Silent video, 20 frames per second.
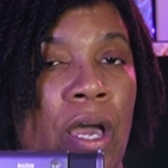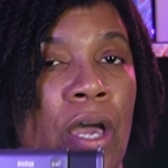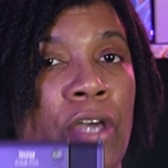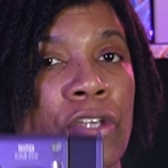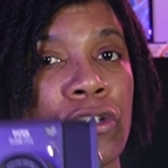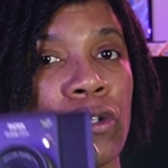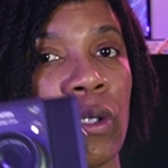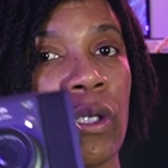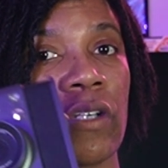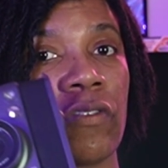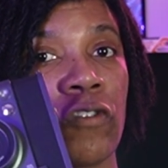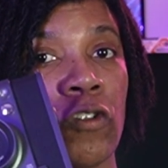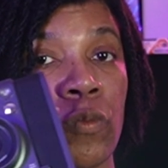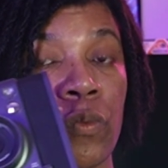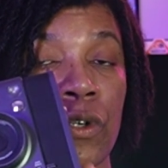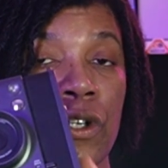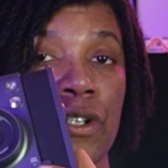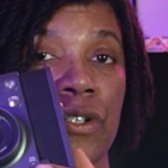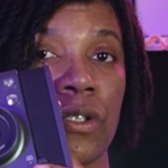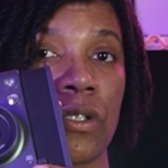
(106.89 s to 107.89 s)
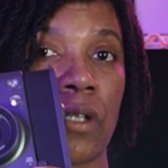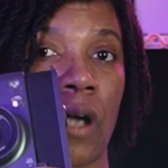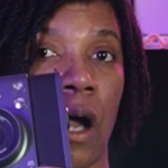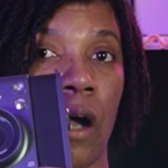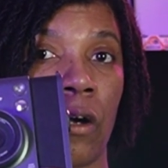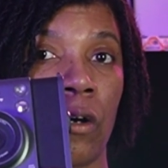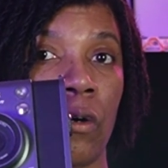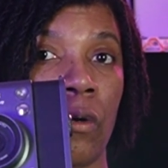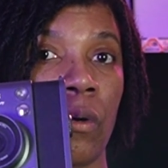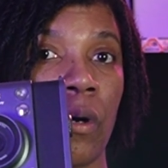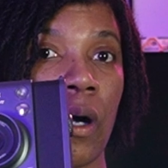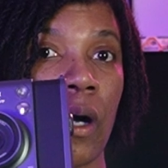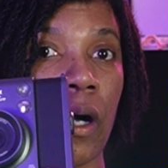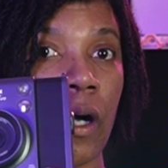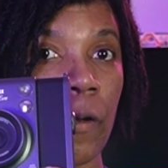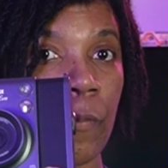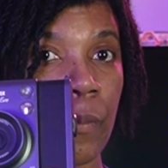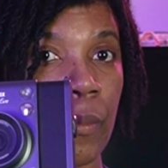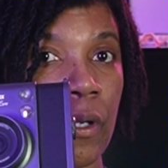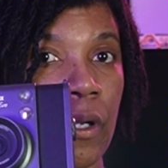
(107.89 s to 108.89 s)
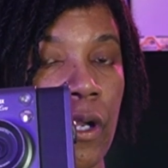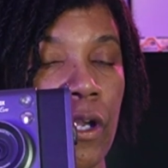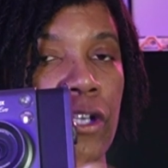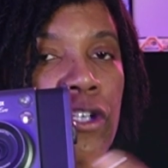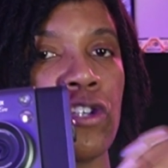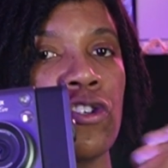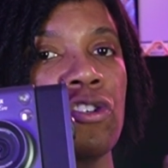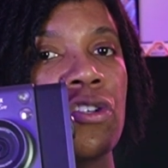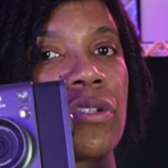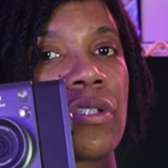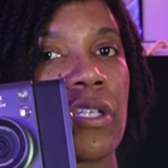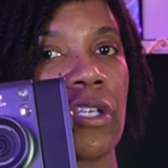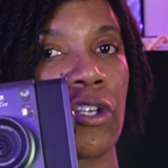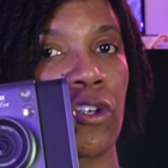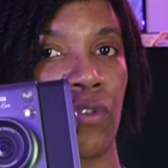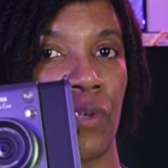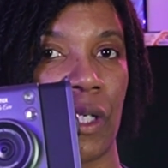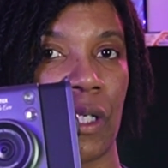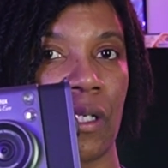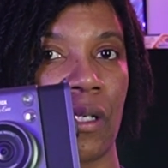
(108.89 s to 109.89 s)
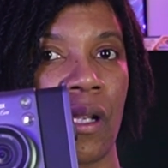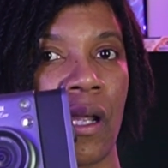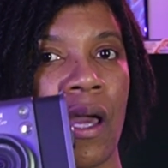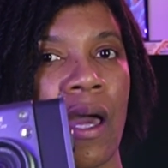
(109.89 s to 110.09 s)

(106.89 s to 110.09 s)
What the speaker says: So, if you push the toggle up, you should see green.